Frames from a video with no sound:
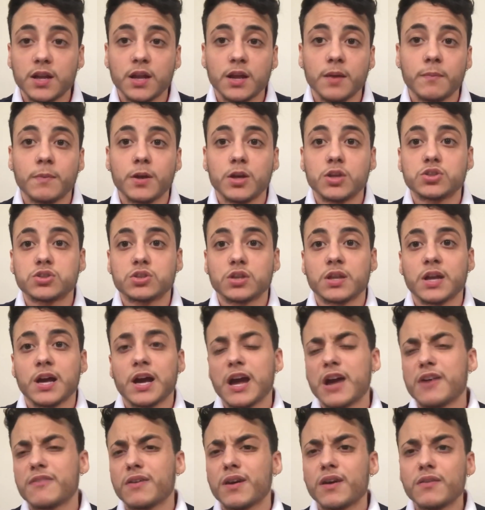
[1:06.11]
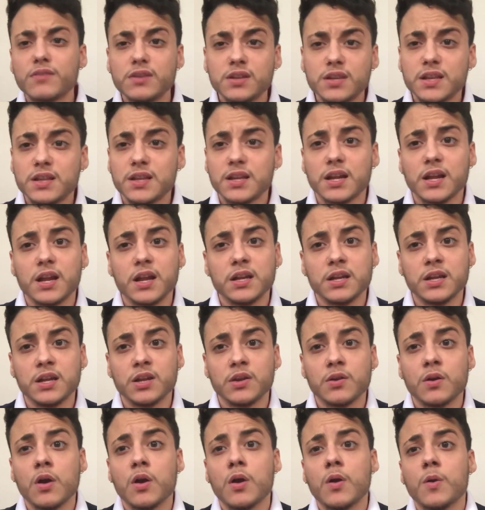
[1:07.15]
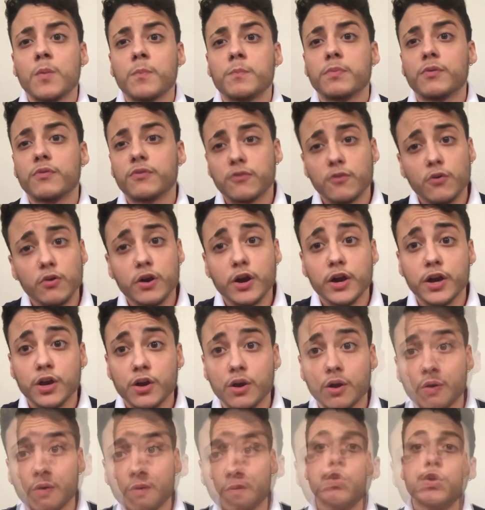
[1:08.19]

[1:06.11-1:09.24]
it and make sure that I have everything that I need before I go.